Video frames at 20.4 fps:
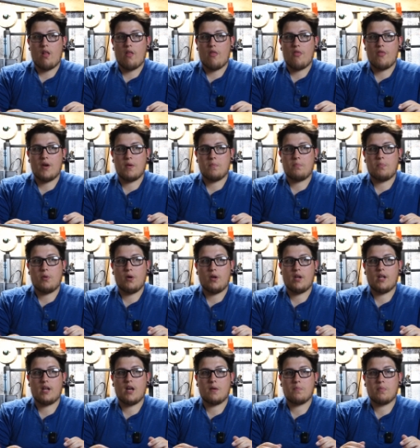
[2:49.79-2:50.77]
they're
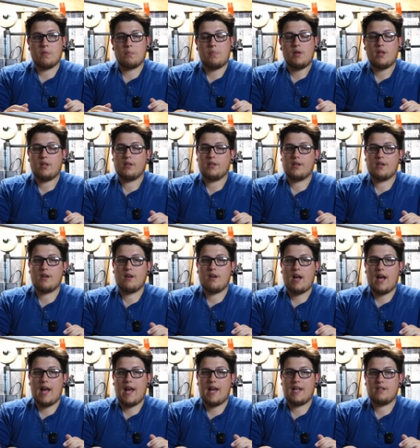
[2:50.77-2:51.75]
putting up a
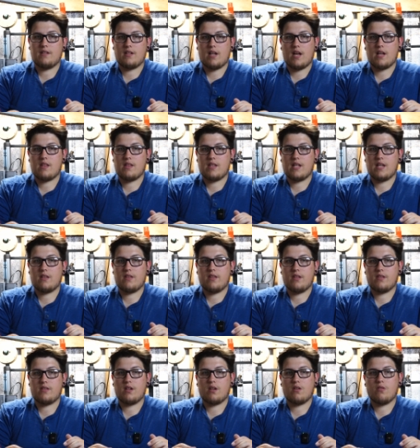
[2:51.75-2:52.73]
pillar and I think
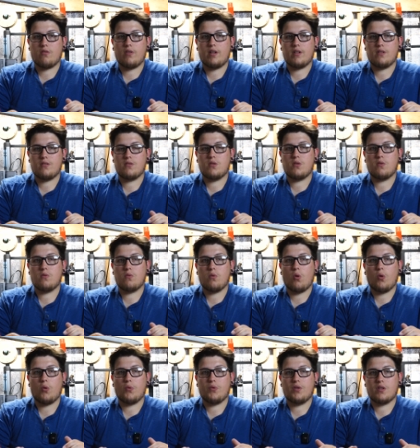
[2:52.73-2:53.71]
that they're going to
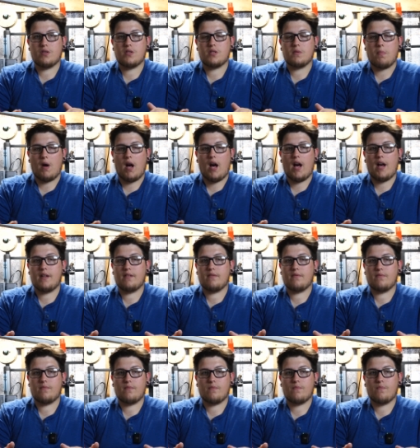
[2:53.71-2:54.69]
hold their spot.
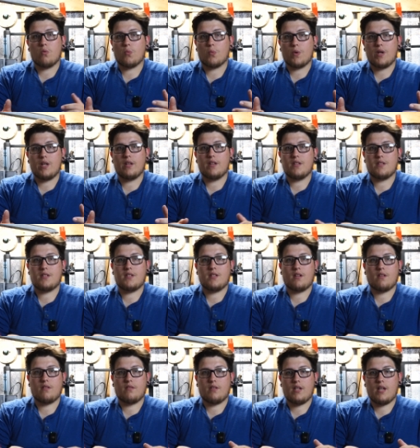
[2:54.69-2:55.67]
And
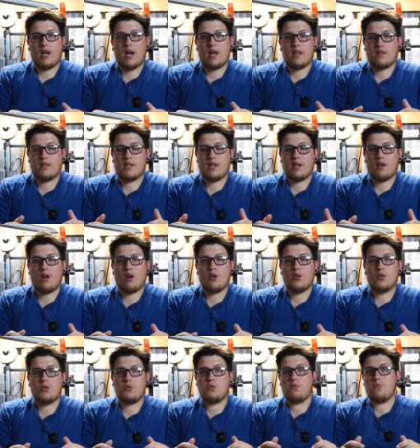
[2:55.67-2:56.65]
realistically, I think our
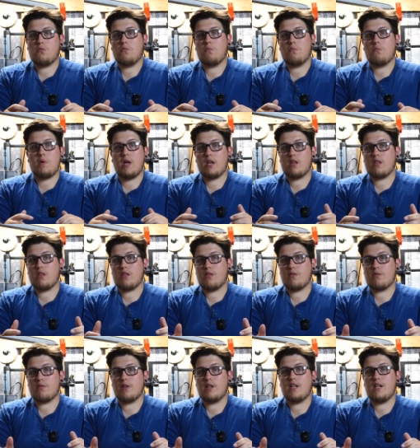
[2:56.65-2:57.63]
new big
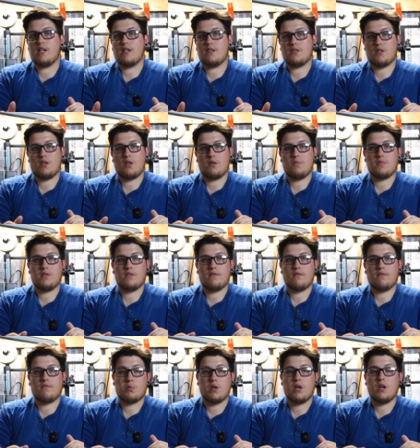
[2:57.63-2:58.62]
three in terms
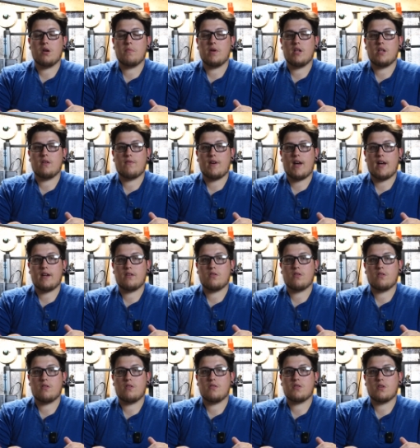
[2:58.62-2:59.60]
of printer
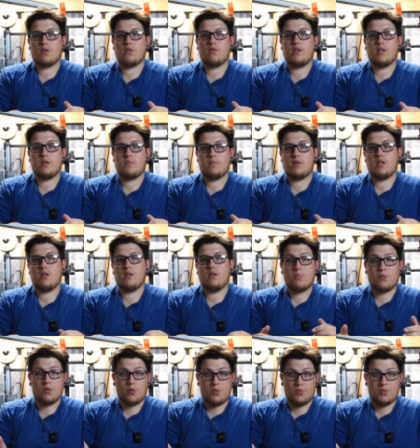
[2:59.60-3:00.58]
manufacturers are going to be
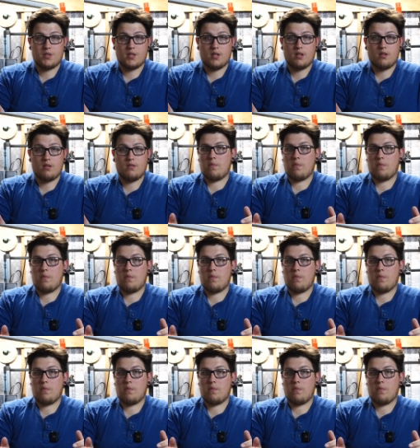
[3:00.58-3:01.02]
Prusa,